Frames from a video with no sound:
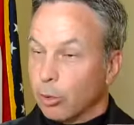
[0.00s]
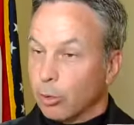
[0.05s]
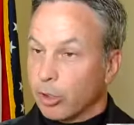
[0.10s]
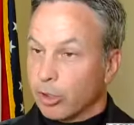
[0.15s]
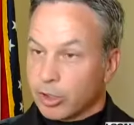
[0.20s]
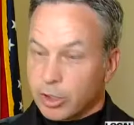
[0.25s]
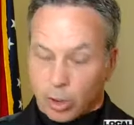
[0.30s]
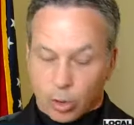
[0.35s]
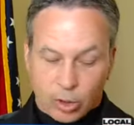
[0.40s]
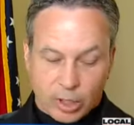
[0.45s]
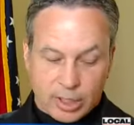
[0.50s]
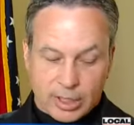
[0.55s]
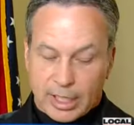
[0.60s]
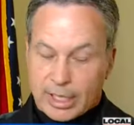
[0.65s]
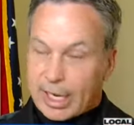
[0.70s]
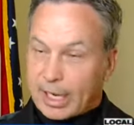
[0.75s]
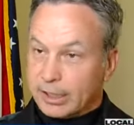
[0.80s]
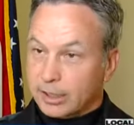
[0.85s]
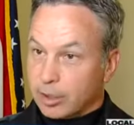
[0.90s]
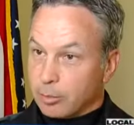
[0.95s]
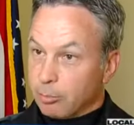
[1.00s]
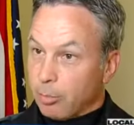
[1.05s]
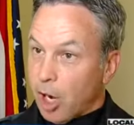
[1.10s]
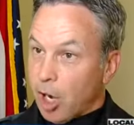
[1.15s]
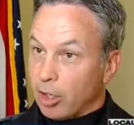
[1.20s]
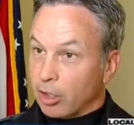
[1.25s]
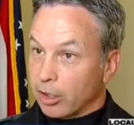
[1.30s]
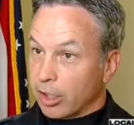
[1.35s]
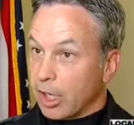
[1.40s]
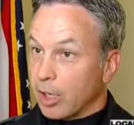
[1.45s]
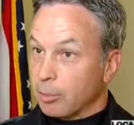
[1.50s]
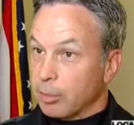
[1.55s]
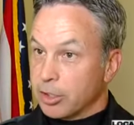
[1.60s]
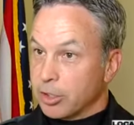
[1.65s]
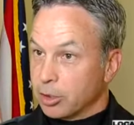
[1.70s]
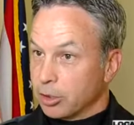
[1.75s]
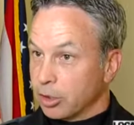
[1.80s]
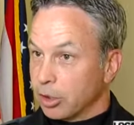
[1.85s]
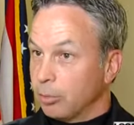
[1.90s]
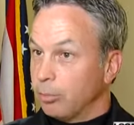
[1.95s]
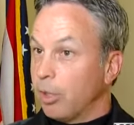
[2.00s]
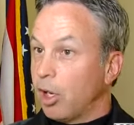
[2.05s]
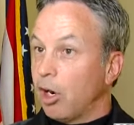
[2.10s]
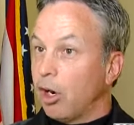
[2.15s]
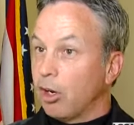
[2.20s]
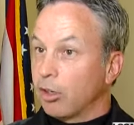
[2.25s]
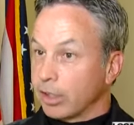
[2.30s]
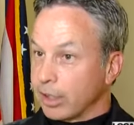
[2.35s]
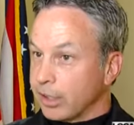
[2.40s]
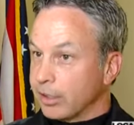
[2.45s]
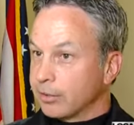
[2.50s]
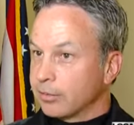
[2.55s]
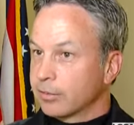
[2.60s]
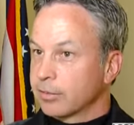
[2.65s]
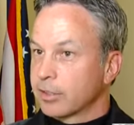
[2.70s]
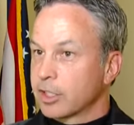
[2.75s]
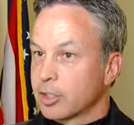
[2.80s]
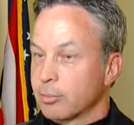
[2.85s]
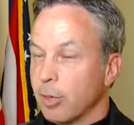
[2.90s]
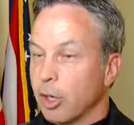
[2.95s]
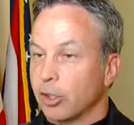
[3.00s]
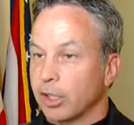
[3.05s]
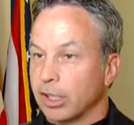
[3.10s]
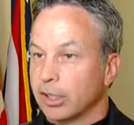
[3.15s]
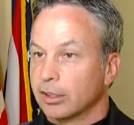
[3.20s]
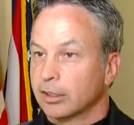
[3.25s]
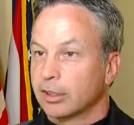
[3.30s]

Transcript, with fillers: we were told is they actually ball it up into a little ball and then smoke it.